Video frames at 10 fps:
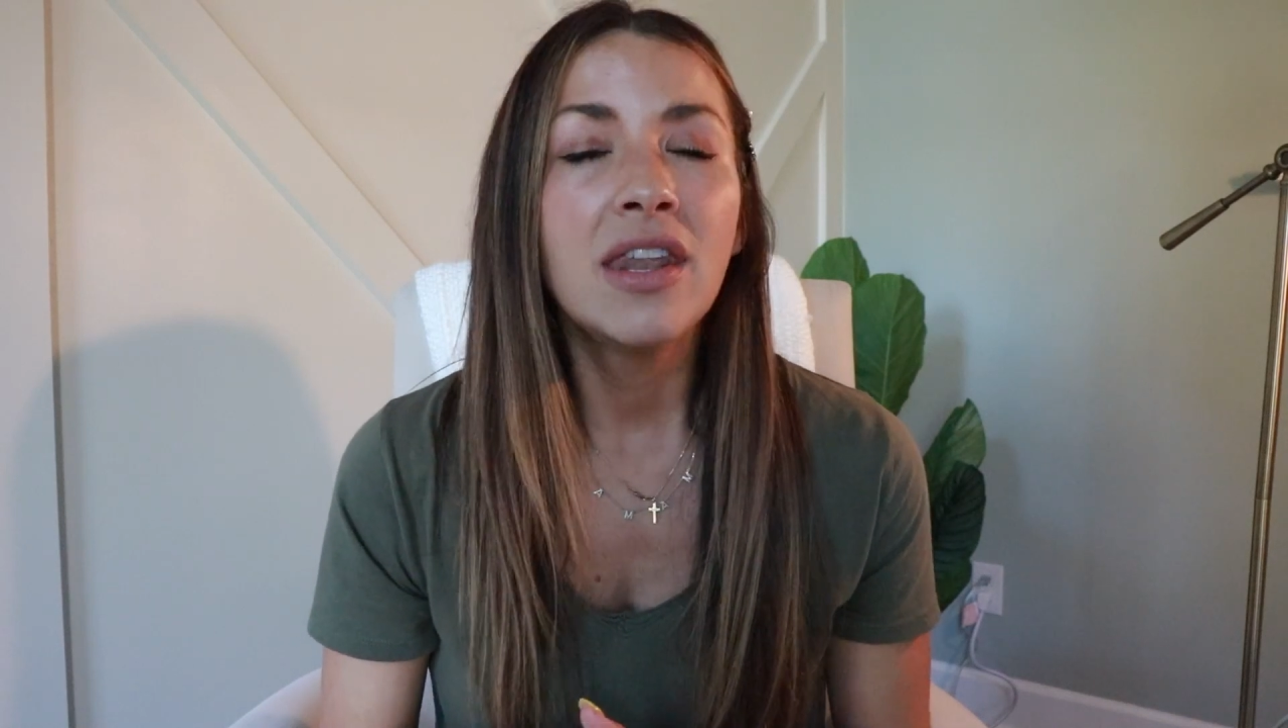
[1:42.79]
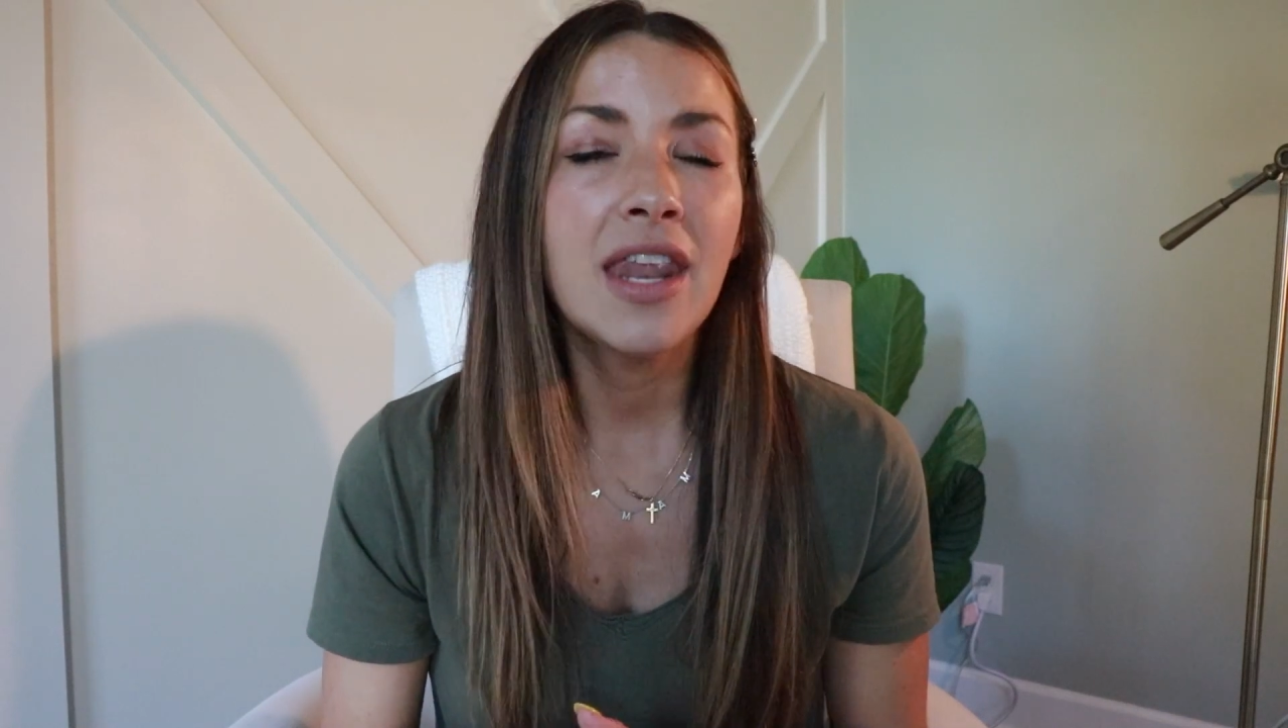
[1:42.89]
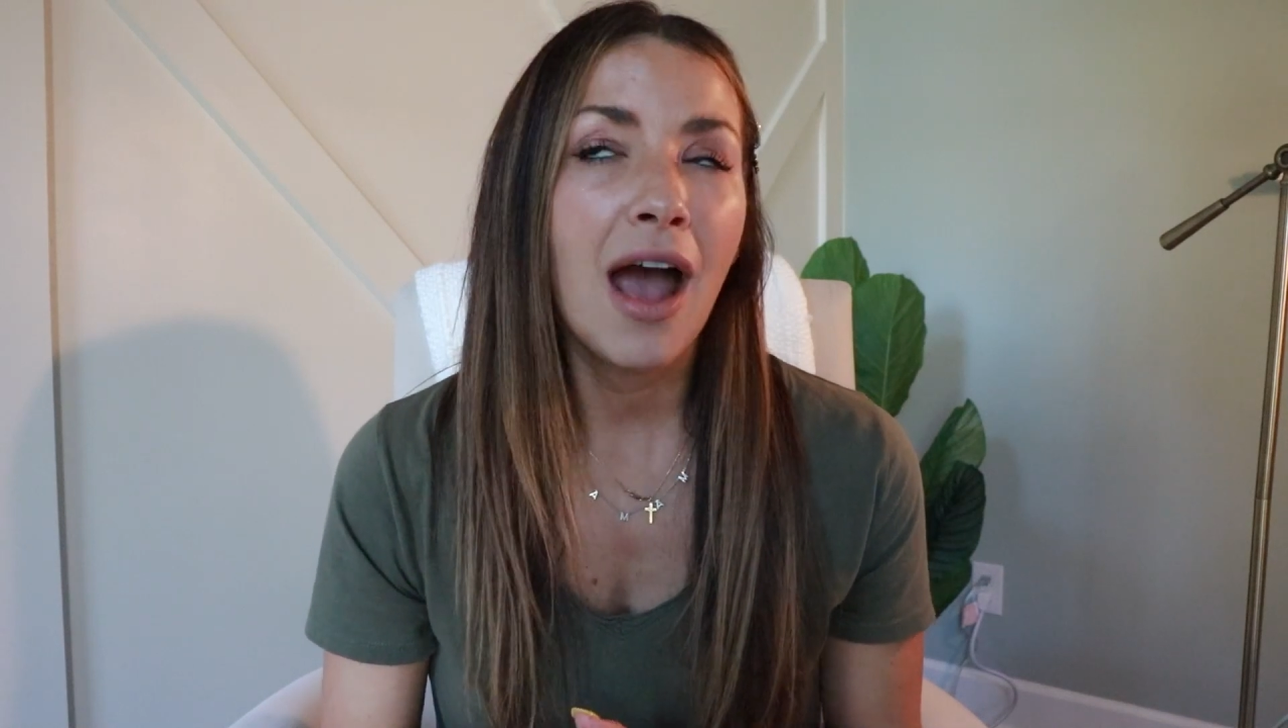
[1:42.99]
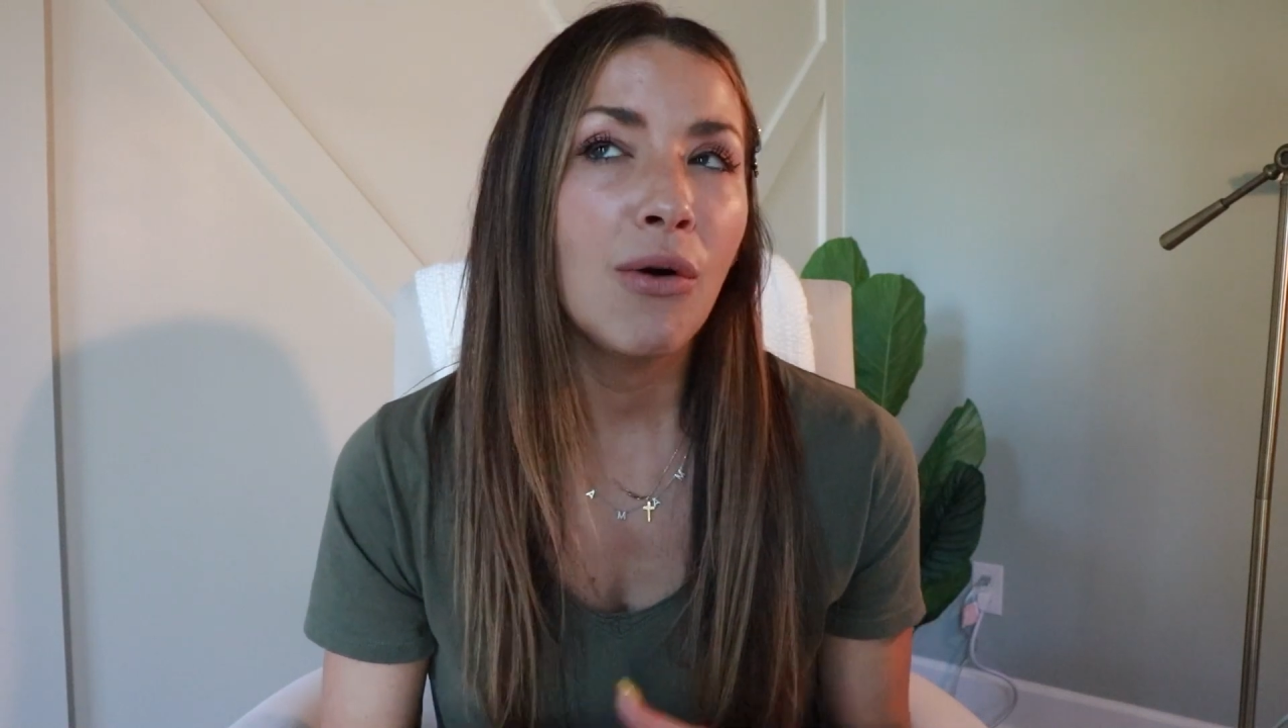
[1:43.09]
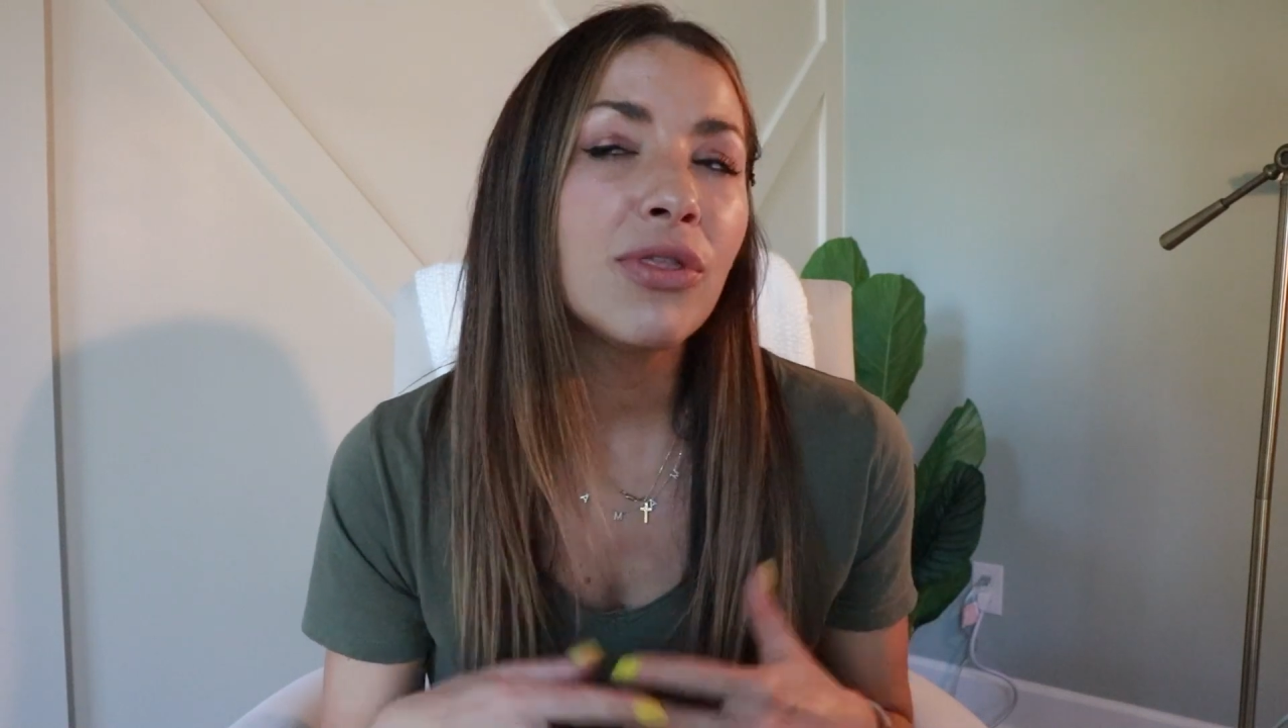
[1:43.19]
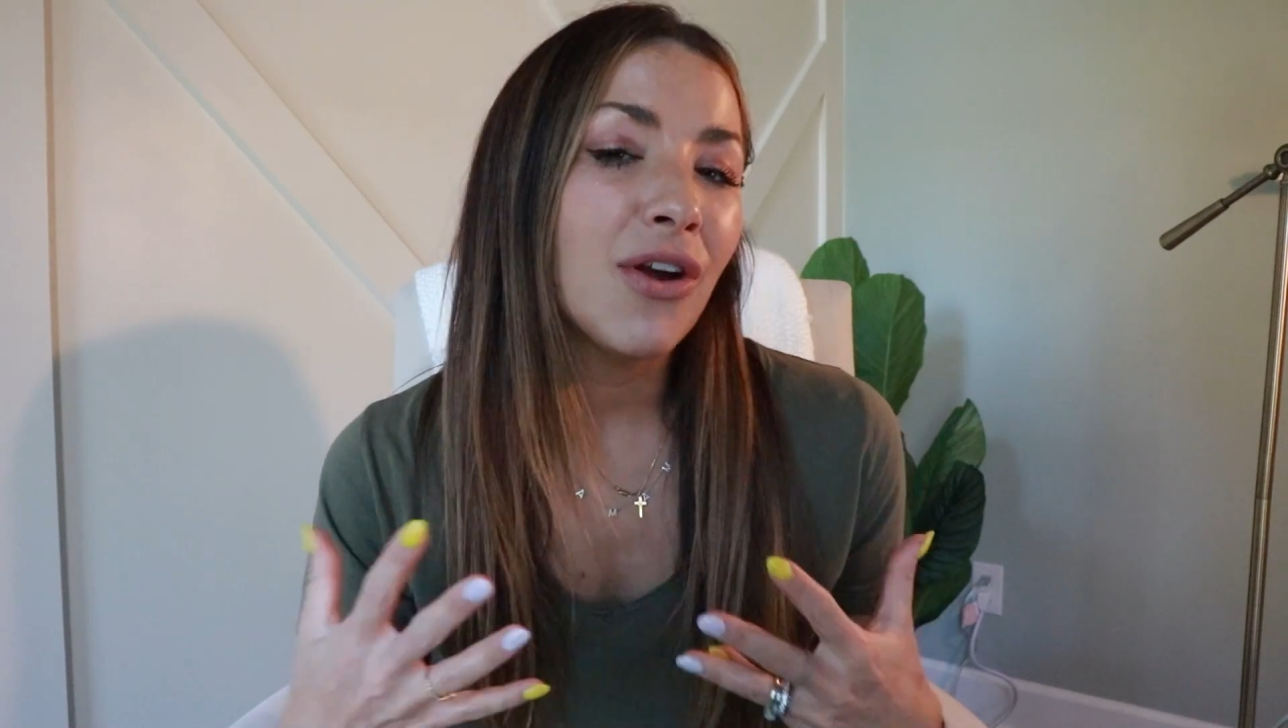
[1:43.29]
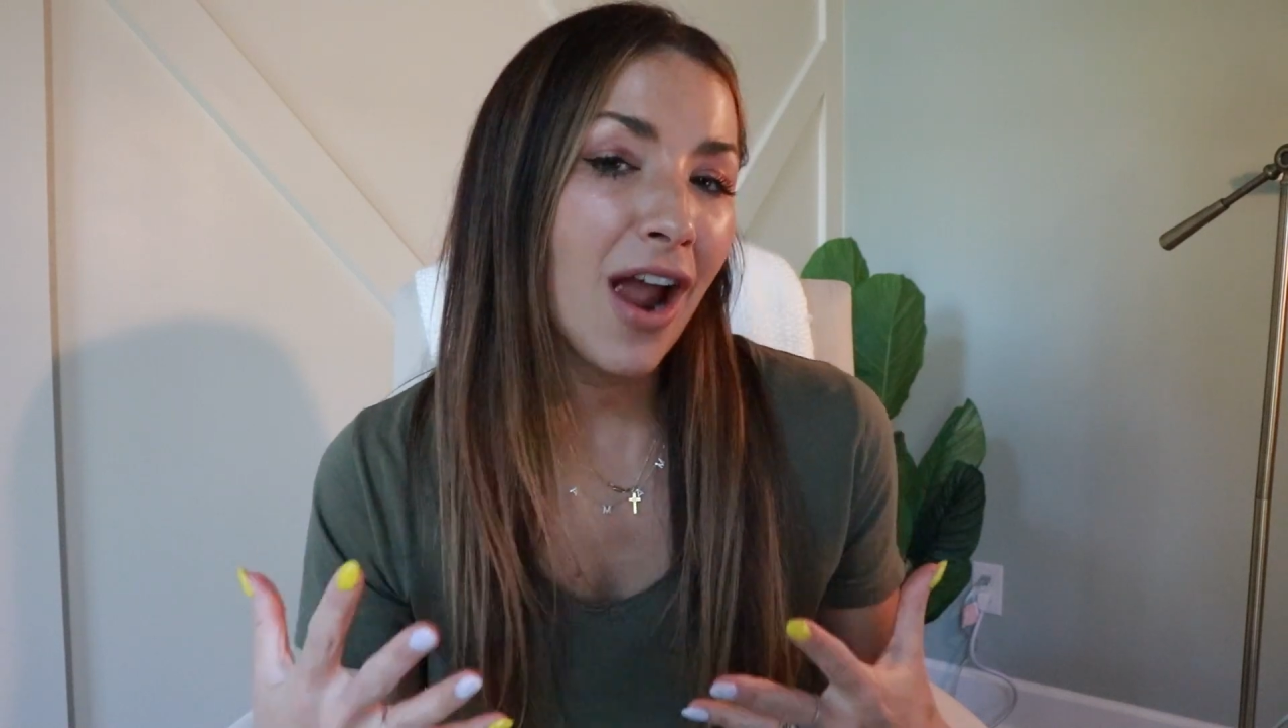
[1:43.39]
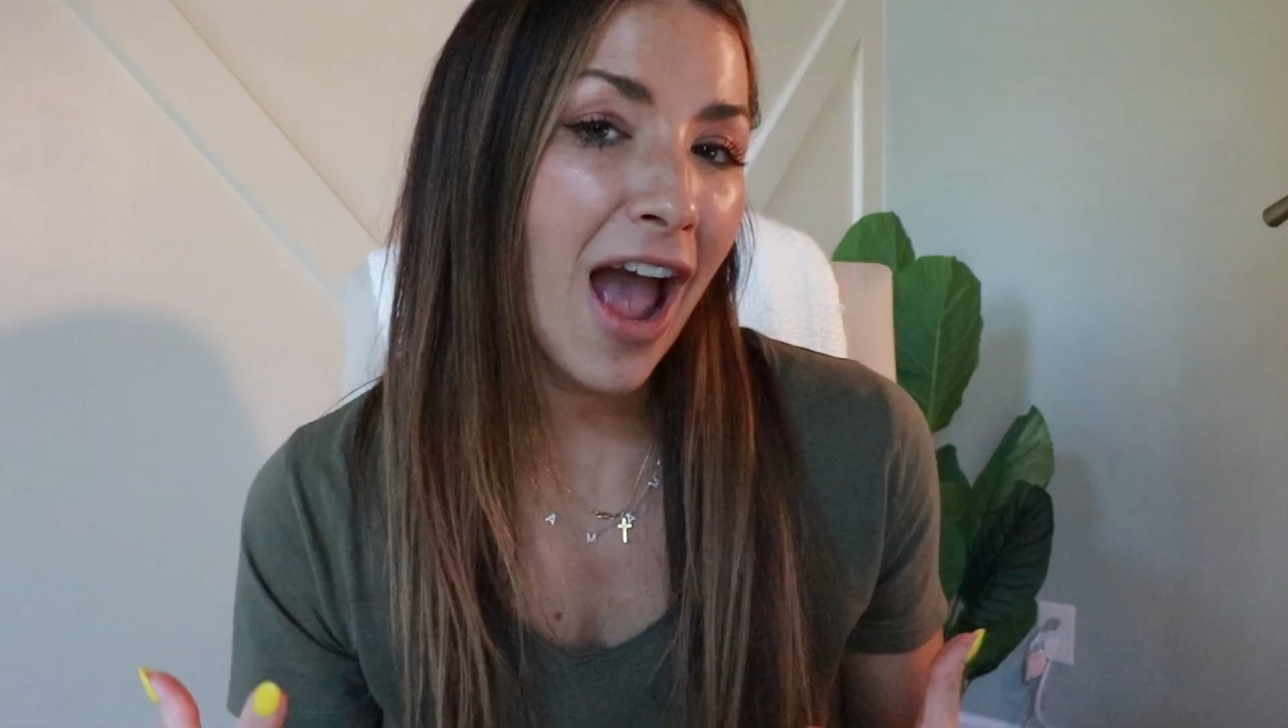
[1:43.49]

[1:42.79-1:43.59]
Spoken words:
Now, there